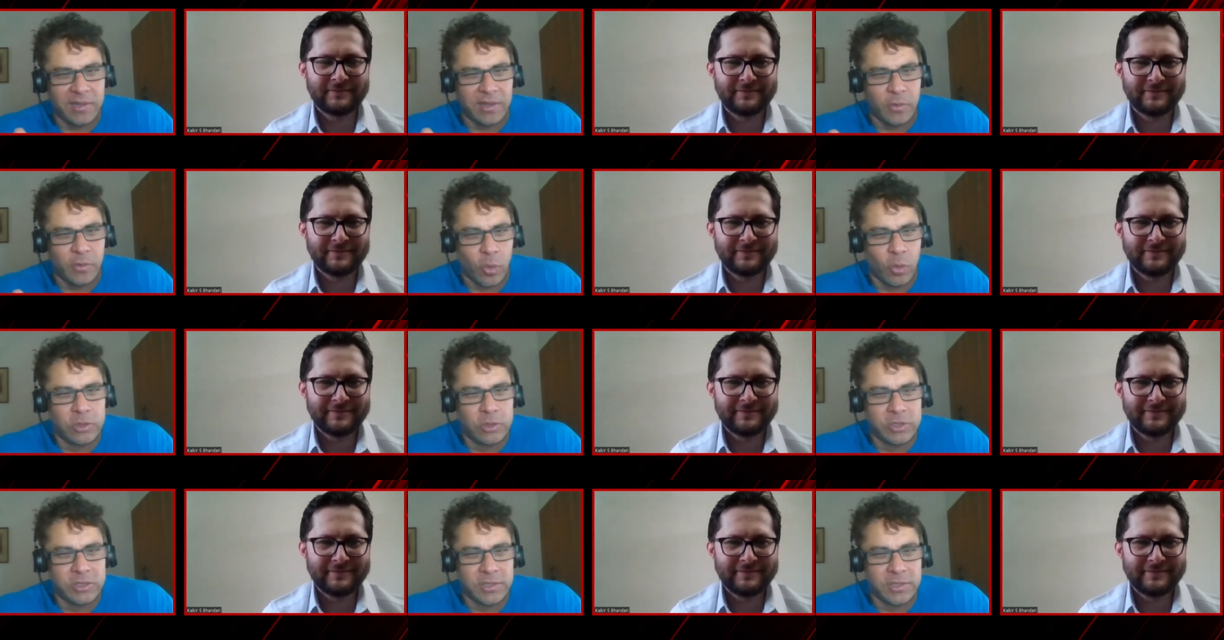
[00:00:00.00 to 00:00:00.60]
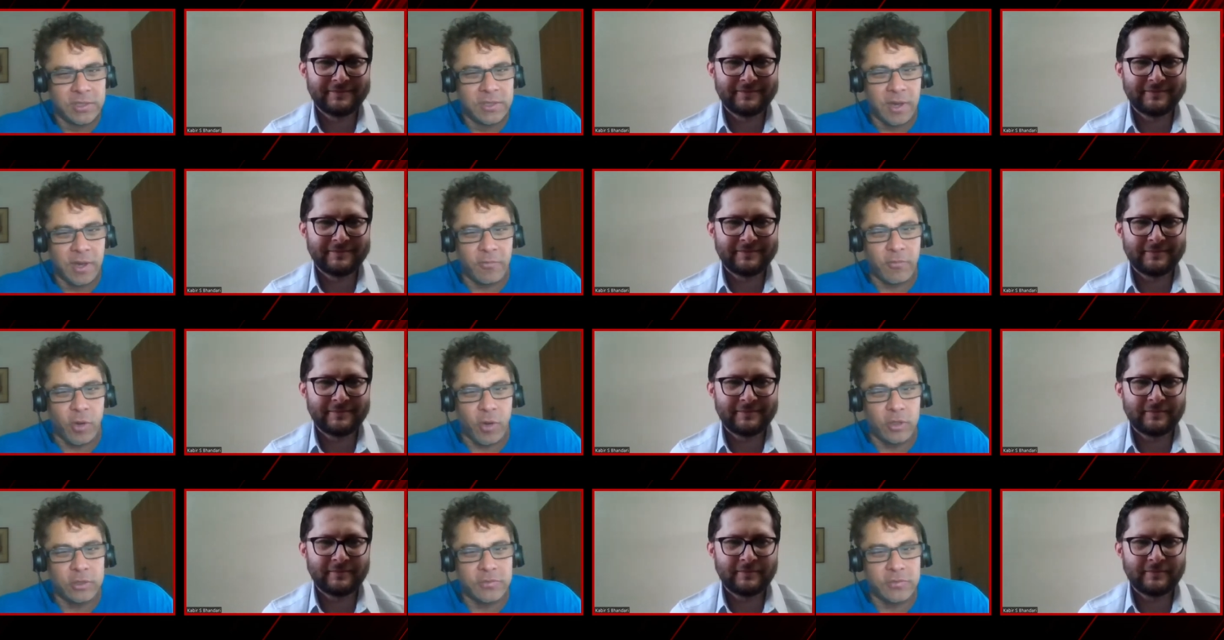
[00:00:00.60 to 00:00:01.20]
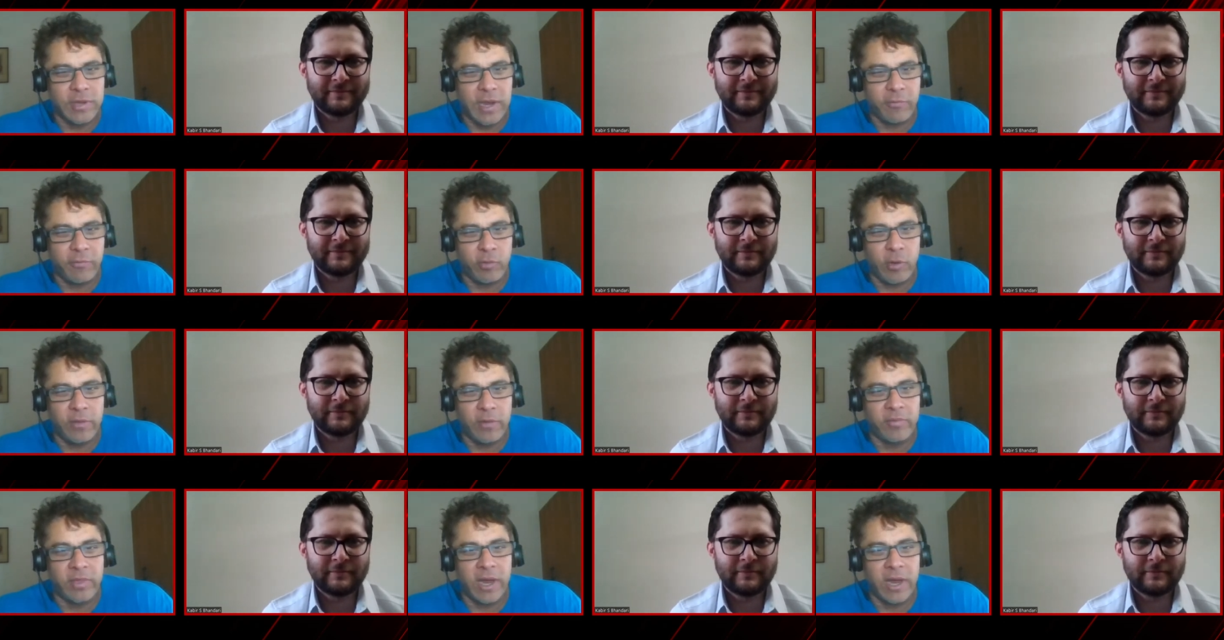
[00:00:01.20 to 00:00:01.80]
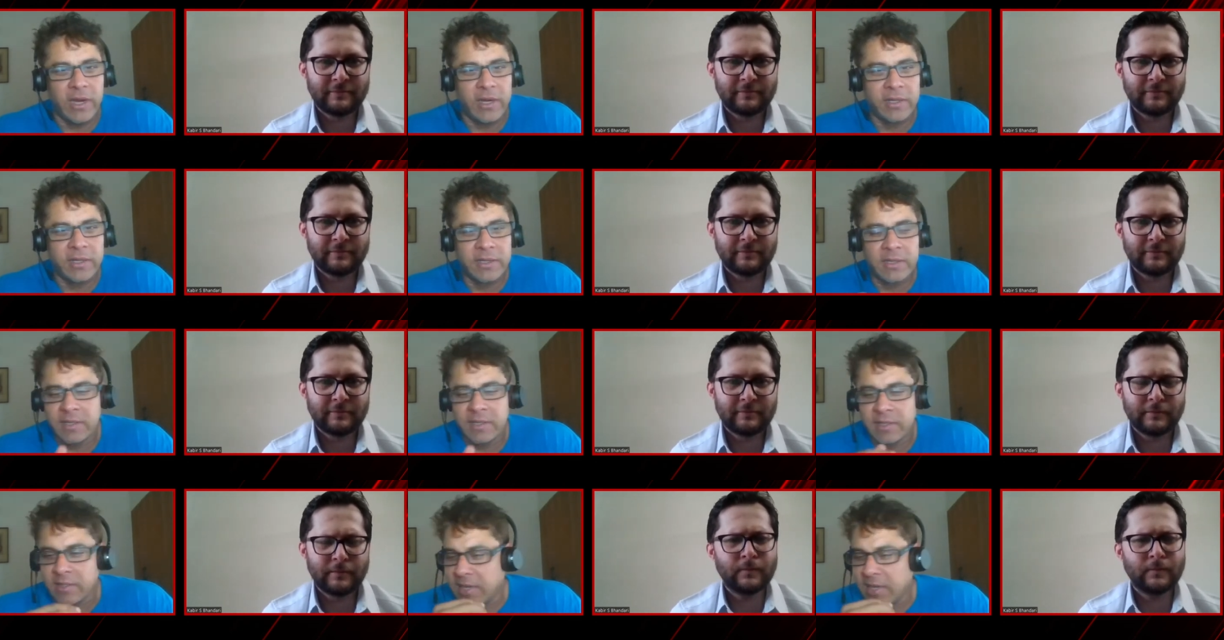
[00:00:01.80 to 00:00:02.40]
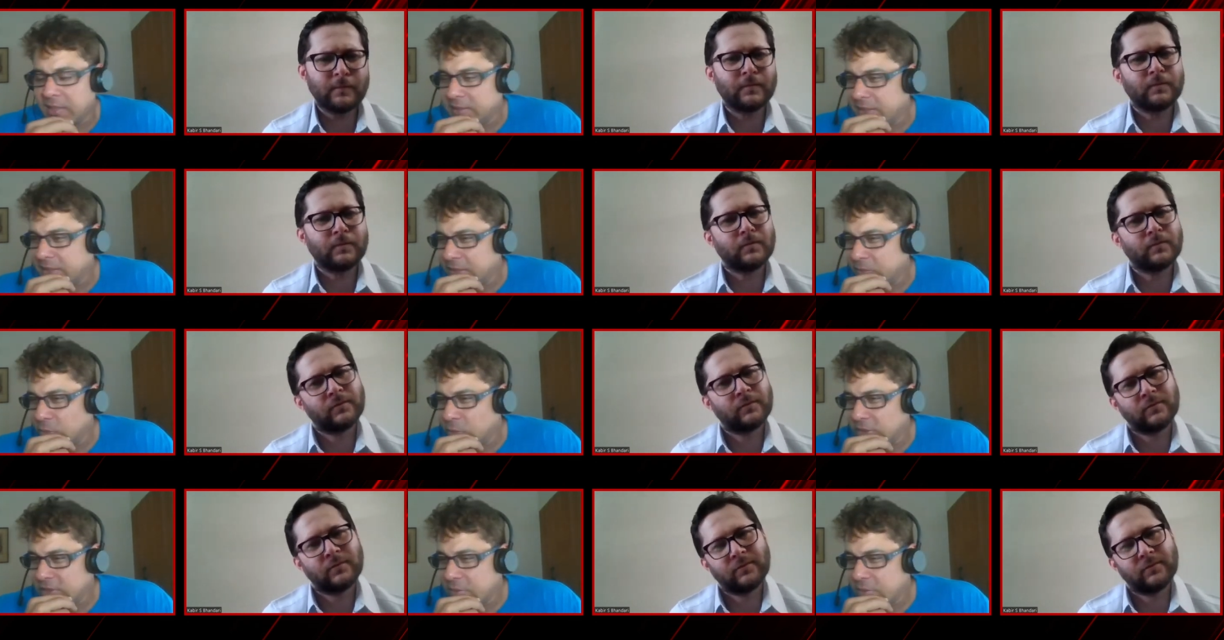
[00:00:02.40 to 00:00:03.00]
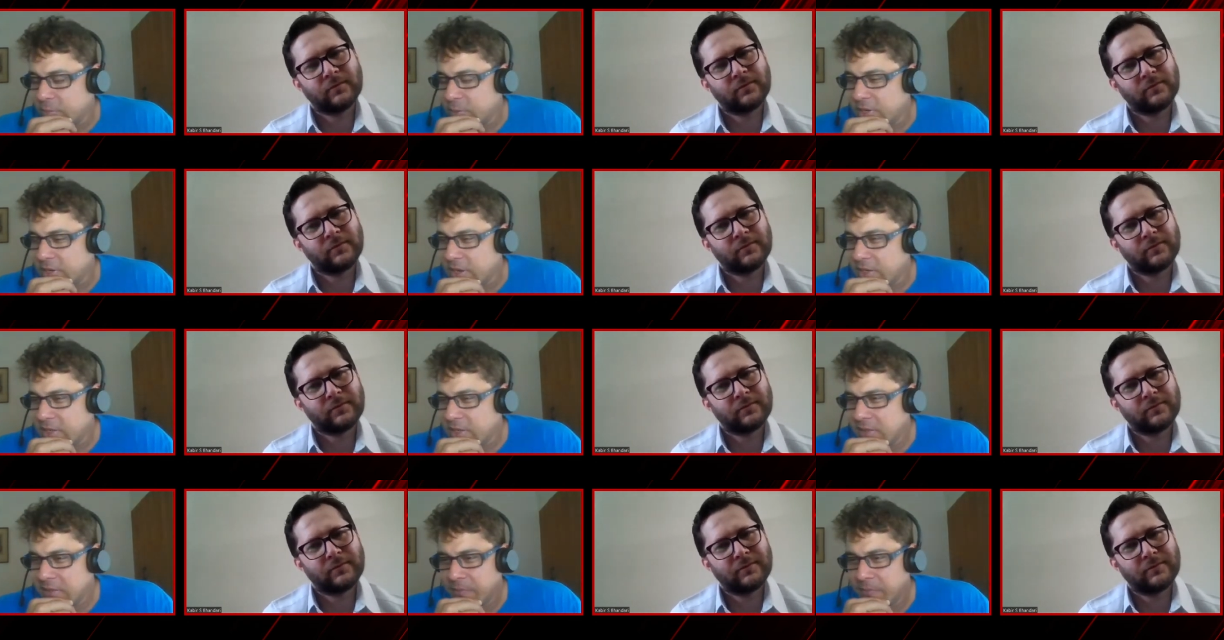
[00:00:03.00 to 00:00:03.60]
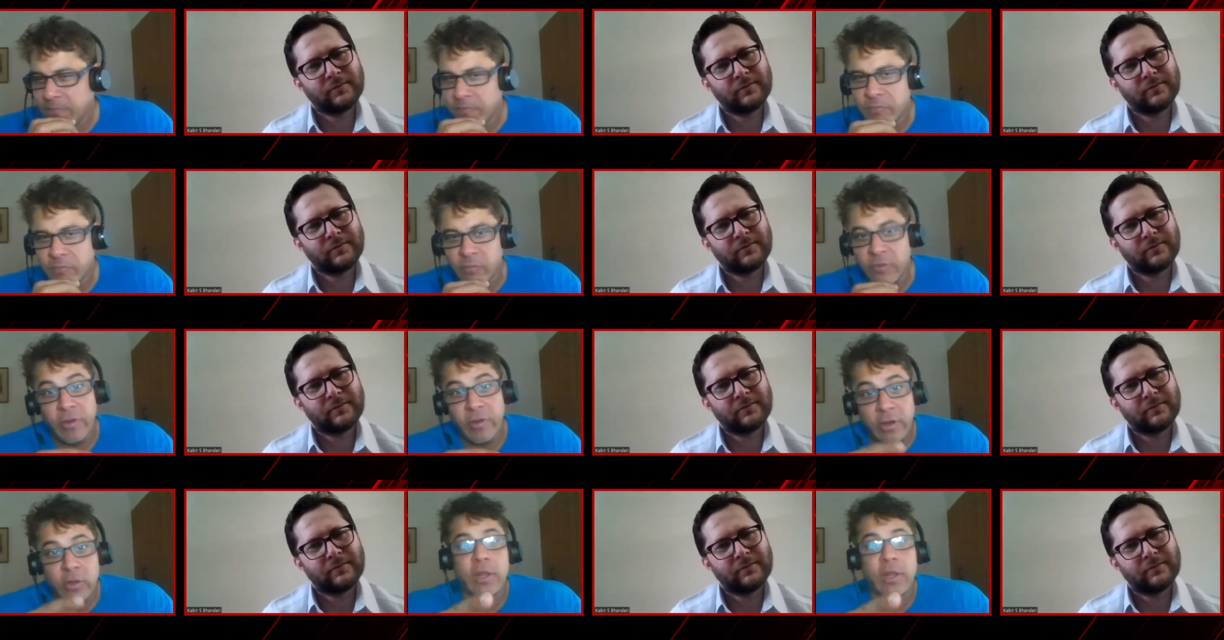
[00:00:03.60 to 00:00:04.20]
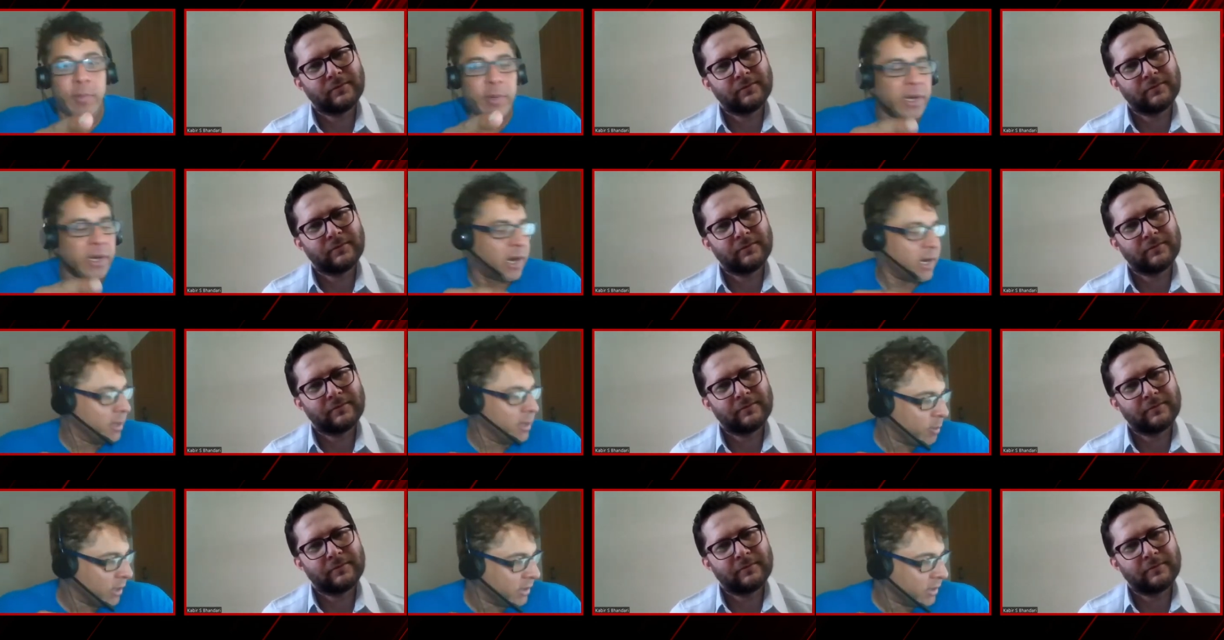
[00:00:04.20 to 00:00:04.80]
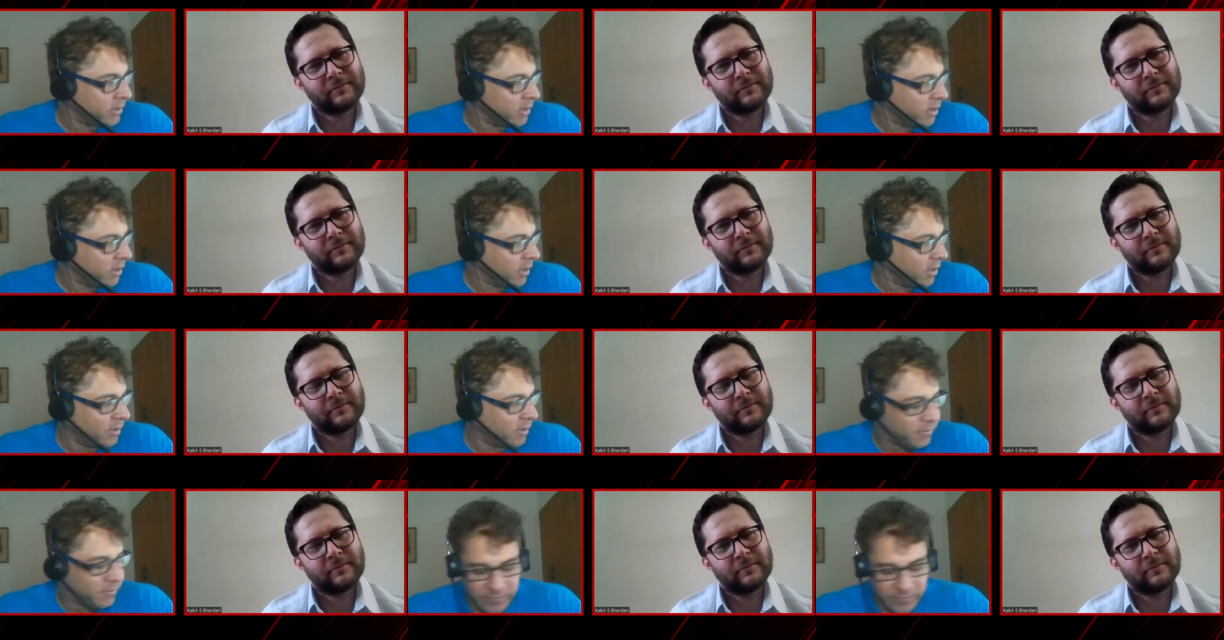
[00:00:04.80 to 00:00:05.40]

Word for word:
Speaker 1: the rolls, of course, we have to have that. And mm. then what is that biryani? We went to the biryani place. Uh,